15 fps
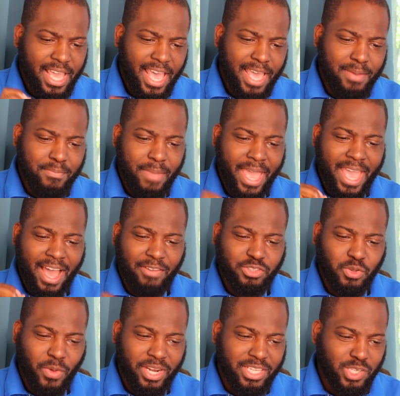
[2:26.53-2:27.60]
in May of
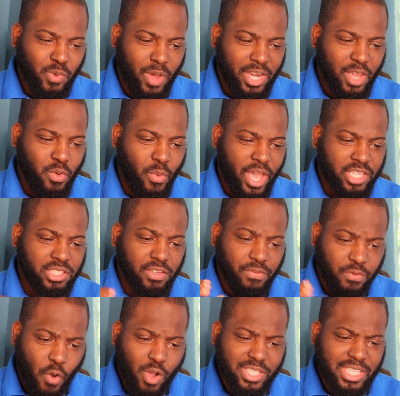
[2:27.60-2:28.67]
2020 where she
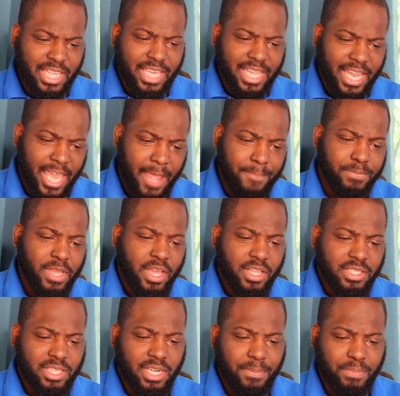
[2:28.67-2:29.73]
falsely claimed
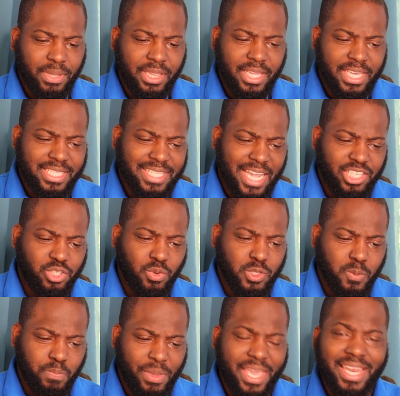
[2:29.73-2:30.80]
to the police that she
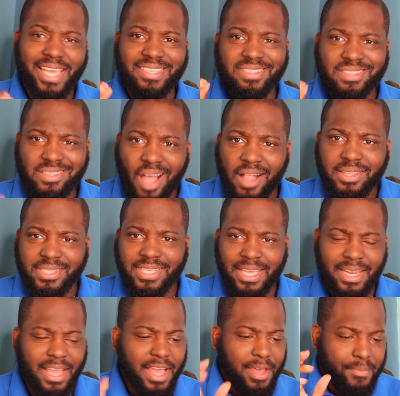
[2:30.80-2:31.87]
was being
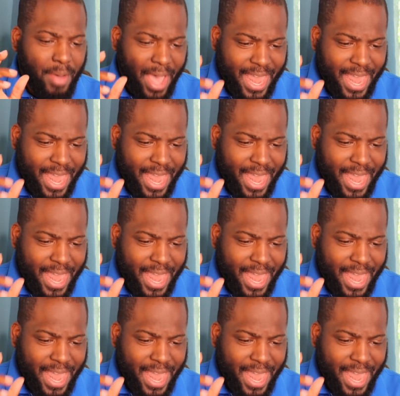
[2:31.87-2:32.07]
assaulted by